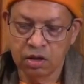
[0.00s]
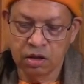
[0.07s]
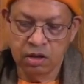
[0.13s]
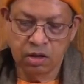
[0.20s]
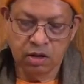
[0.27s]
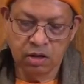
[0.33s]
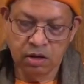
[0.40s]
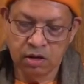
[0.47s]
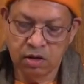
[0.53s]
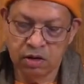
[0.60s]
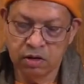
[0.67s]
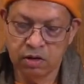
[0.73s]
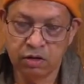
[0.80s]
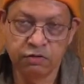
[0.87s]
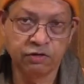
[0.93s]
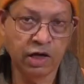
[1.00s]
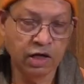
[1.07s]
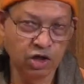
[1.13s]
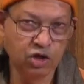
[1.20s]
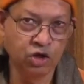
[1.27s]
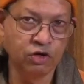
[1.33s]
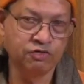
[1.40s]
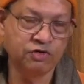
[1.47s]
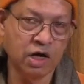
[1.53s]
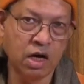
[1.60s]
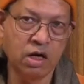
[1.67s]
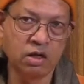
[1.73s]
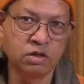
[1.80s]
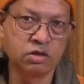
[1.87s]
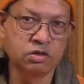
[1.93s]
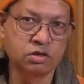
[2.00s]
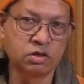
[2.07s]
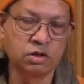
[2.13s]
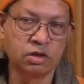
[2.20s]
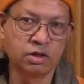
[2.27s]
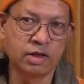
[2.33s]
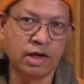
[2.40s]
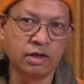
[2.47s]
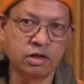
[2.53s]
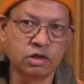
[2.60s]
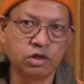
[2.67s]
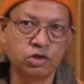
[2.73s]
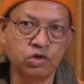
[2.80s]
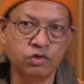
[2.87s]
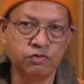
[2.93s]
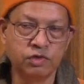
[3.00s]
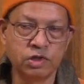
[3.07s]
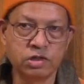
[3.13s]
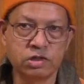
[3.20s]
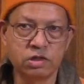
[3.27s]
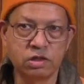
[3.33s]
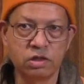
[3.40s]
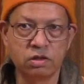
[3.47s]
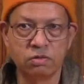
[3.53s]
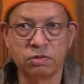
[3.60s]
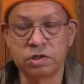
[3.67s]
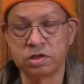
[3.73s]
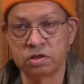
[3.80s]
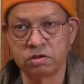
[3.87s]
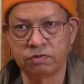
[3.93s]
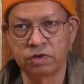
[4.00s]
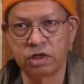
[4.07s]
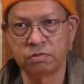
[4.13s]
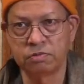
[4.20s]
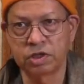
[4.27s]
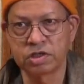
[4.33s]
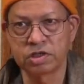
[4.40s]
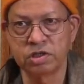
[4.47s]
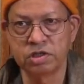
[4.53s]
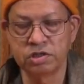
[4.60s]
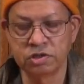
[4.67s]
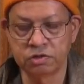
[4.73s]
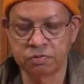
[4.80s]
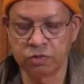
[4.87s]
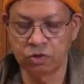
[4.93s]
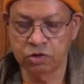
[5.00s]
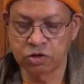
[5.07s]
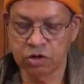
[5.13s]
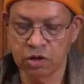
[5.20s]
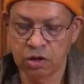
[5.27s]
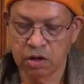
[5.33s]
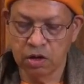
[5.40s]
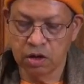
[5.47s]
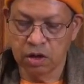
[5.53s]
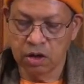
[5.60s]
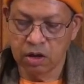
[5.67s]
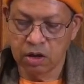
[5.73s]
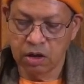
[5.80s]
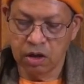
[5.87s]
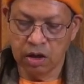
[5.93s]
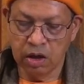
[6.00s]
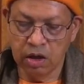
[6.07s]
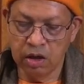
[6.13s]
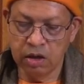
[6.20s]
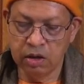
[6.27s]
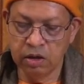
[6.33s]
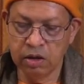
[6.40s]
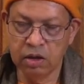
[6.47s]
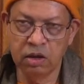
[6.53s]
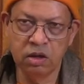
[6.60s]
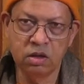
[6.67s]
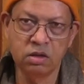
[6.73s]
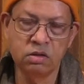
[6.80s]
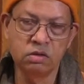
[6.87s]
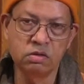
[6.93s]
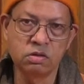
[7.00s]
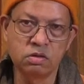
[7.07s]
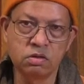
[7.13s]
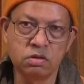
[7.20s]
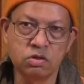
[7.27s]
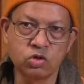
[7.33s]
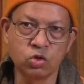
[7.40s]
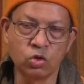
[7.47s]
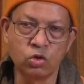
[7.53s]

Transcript: Faculty of Arts in the Calcutta University, which is a very prestigious post. And so